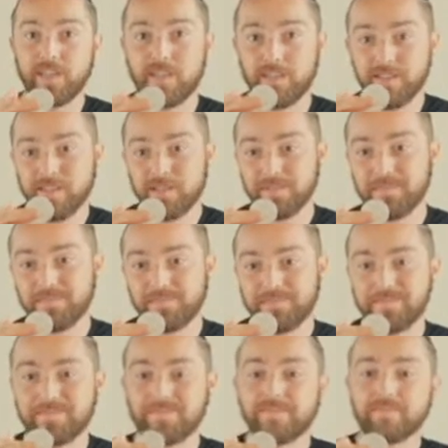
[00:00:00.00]
like this.
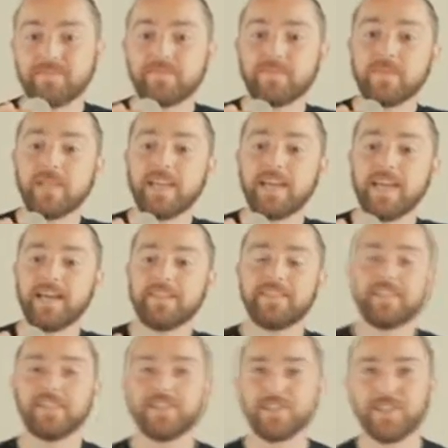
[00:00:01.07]
And
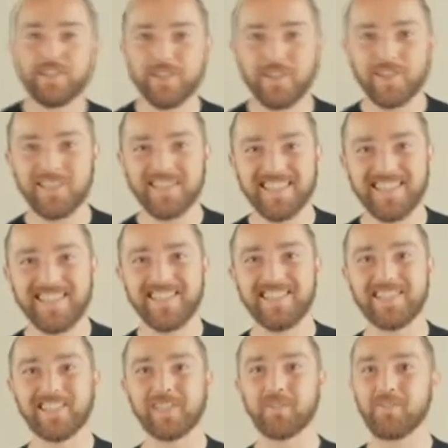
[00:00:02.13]
this is such a clean
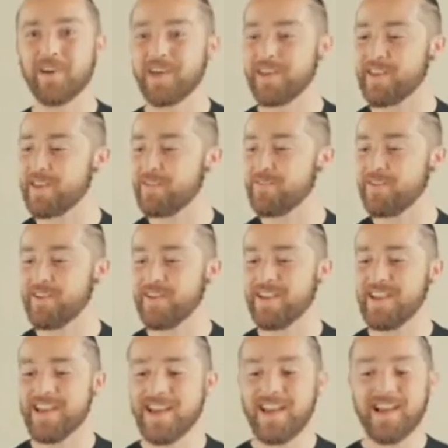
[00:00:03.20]
display. You get a very
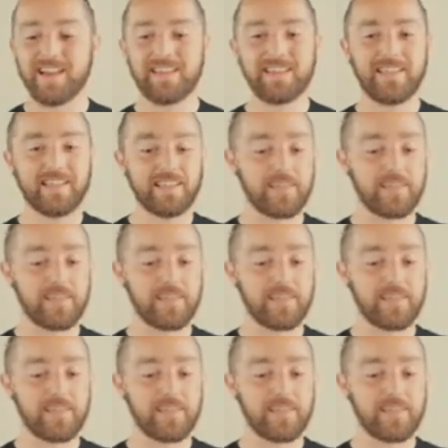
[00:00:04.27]
clean